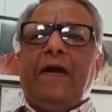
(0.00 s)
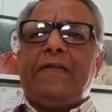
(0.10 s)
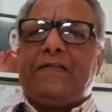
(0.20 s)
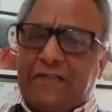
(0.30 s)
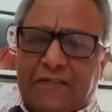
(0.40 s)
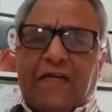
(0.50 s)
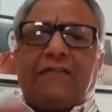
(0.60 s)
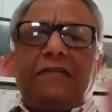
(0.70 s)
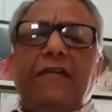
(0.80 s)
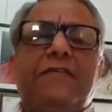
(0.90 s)

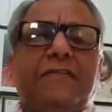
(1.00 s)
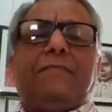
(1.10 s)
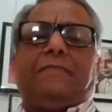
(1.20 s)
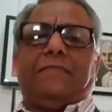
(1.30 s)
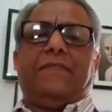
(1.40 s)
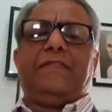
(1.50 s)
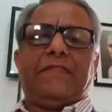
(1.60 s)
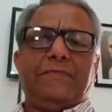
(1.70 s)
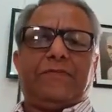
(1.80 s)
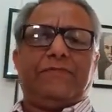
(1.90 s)
Structuralism, in
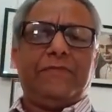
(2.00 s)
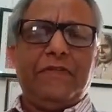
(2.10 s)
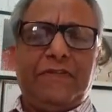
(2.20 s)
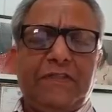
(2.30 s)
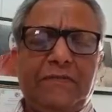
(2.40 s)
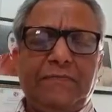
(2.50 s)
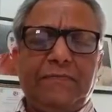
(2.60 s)
terms of origin,